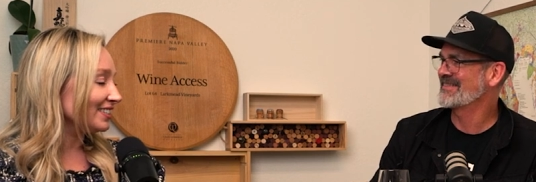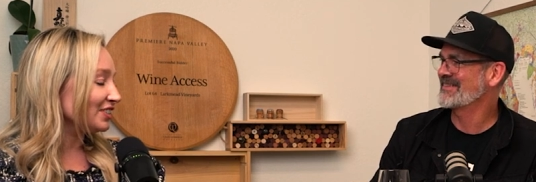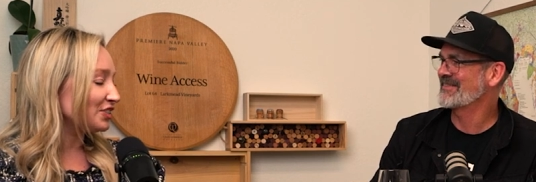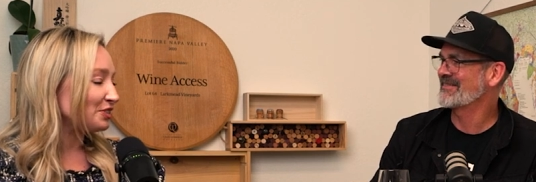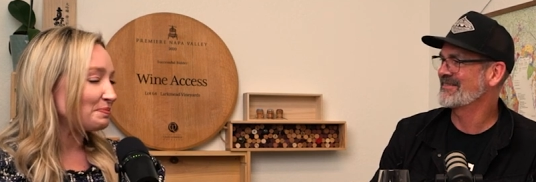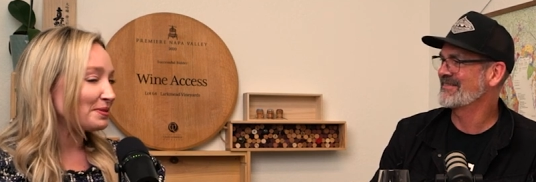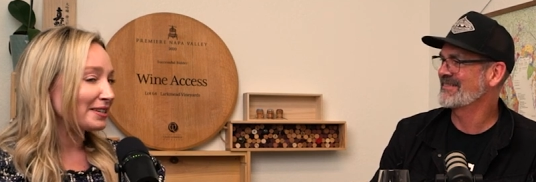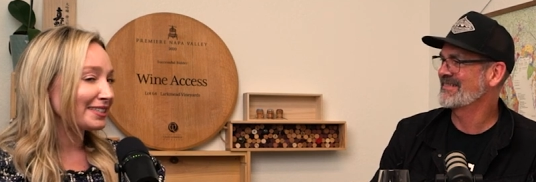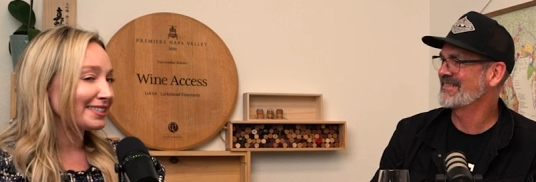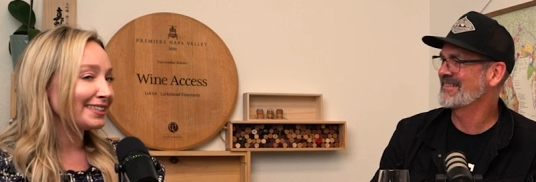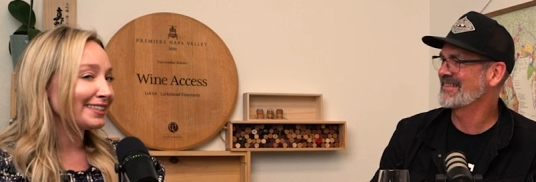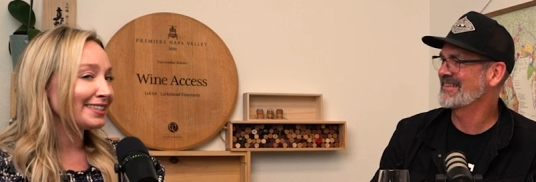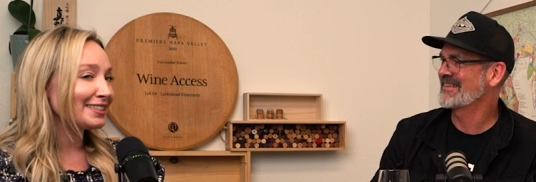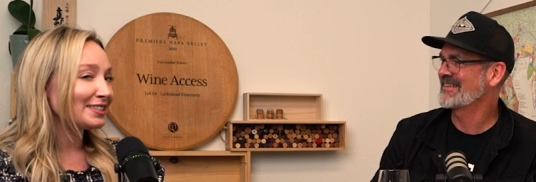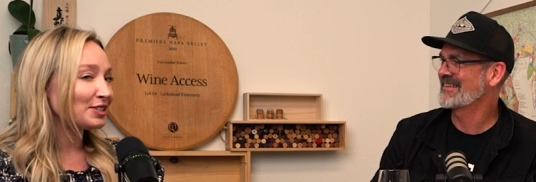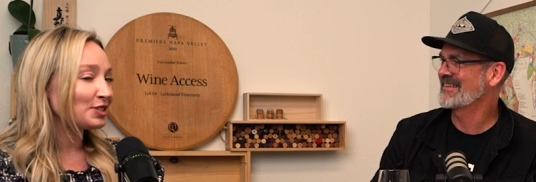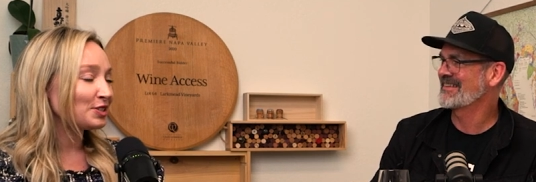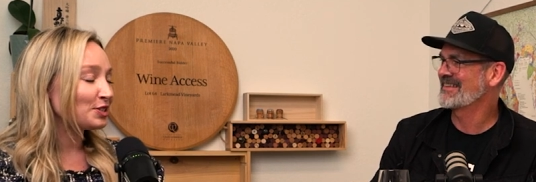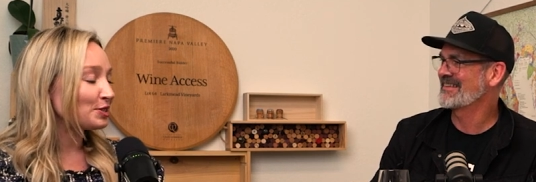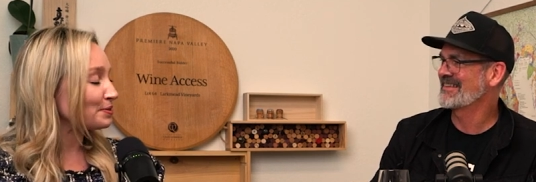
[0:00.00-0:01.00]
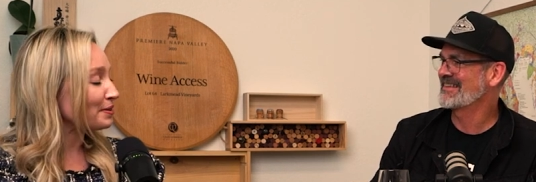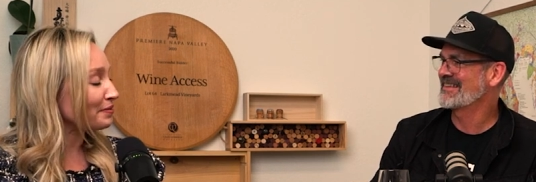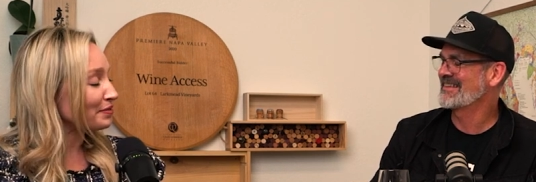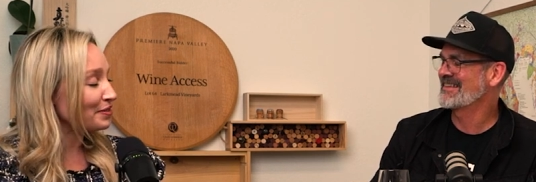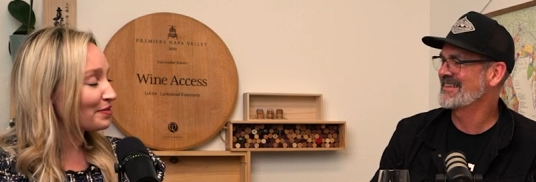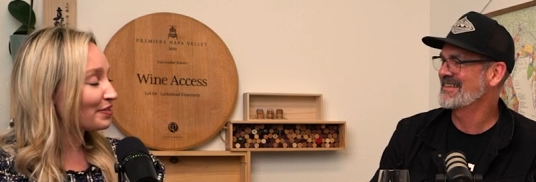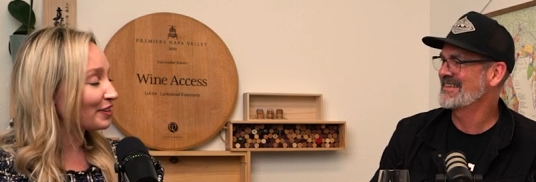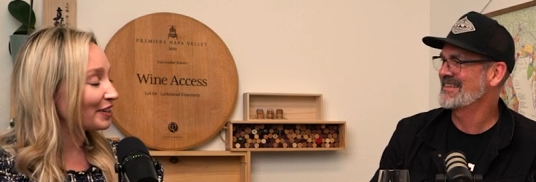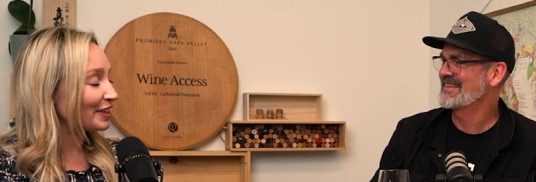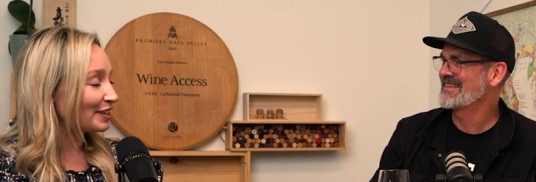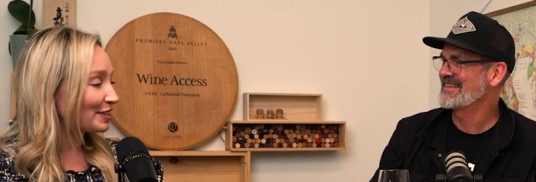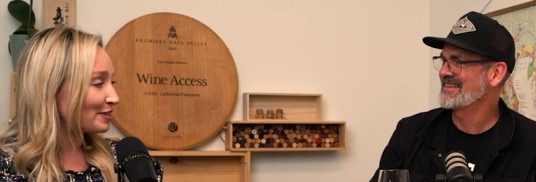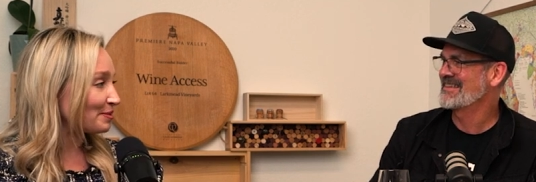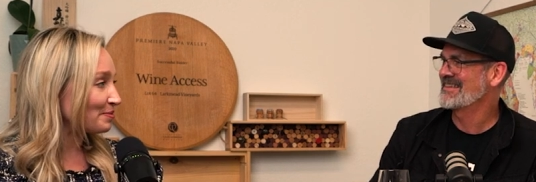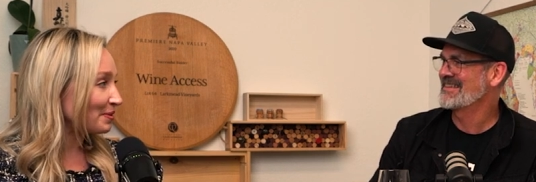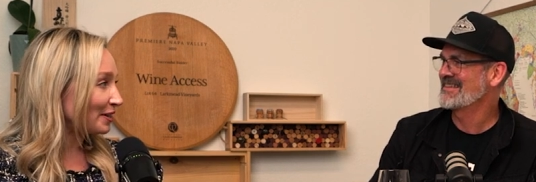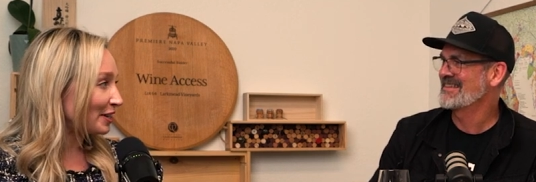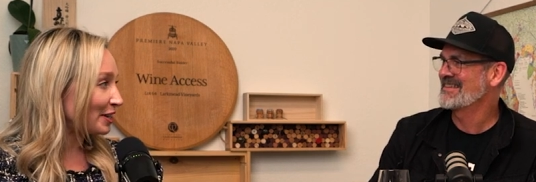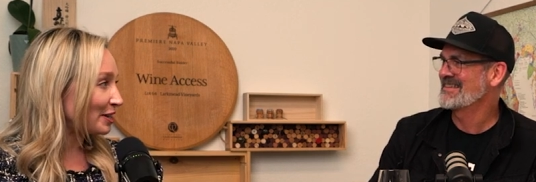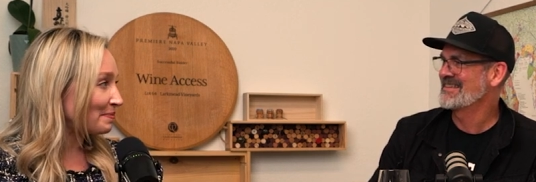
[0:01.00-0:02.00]
Speaker 1: Do you miss it? Do you ever feel like
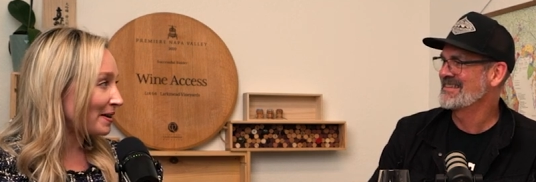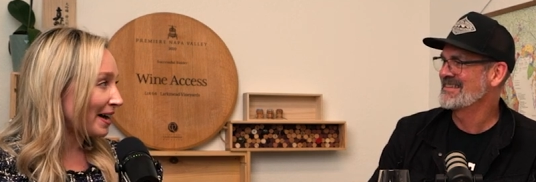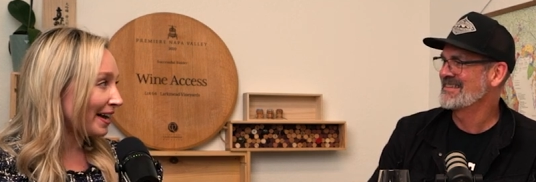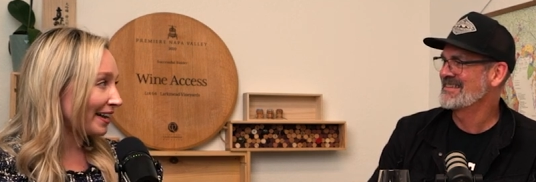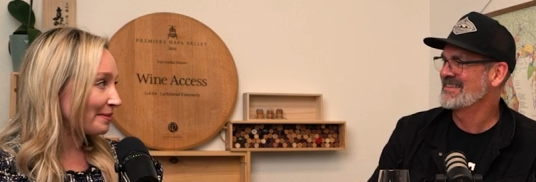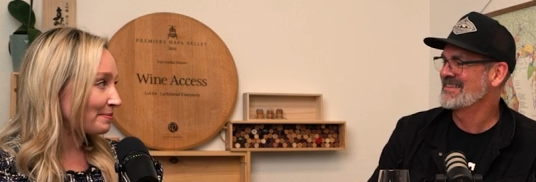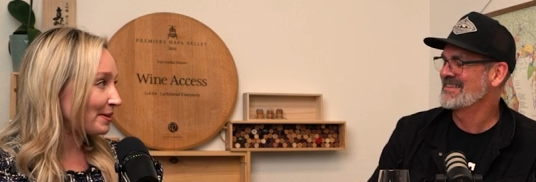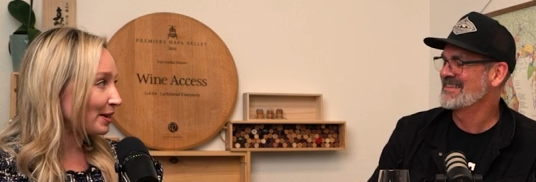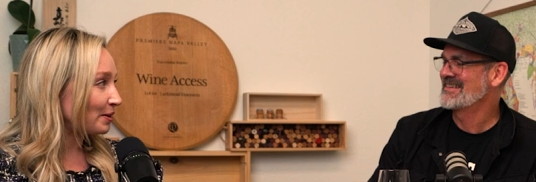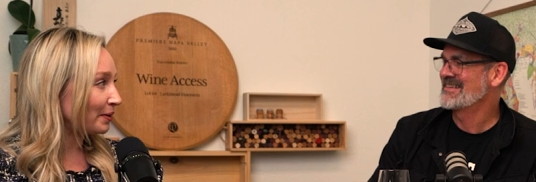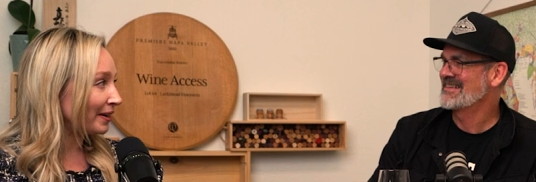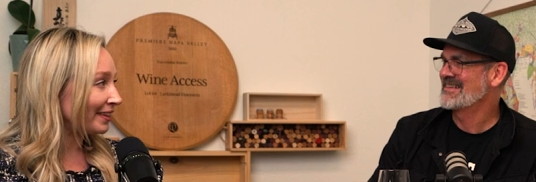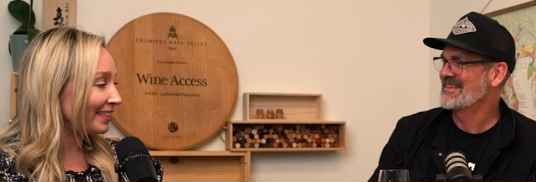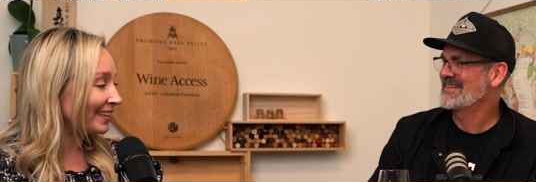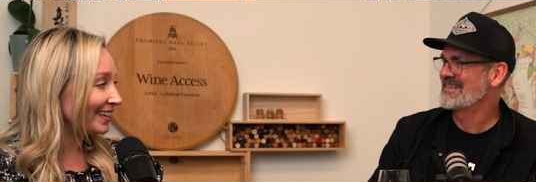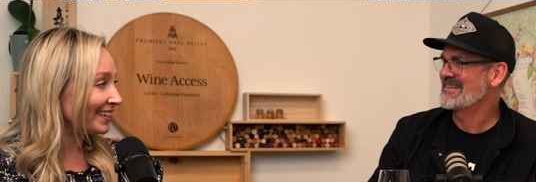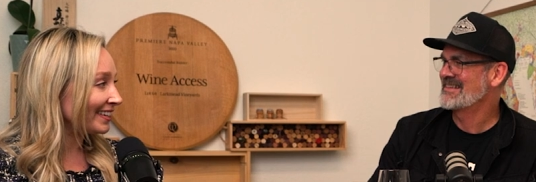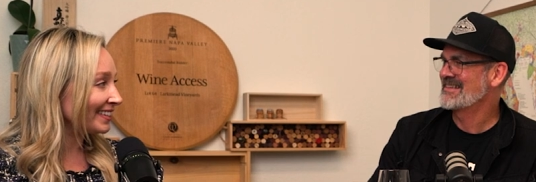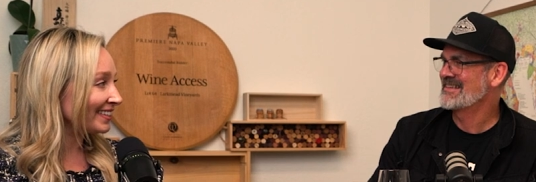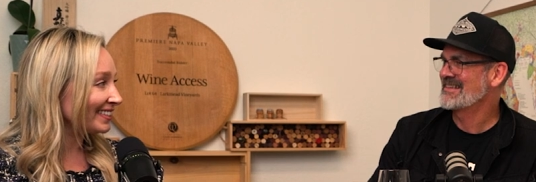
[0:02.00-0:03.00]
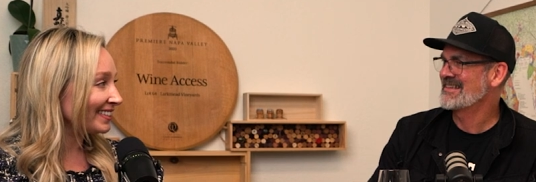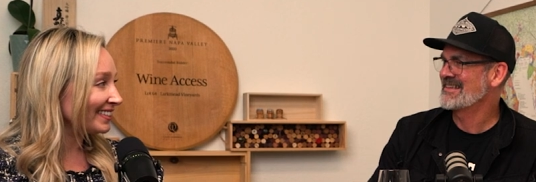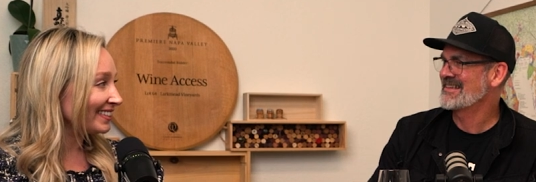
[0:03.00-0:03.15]
you want to go back and make wine there?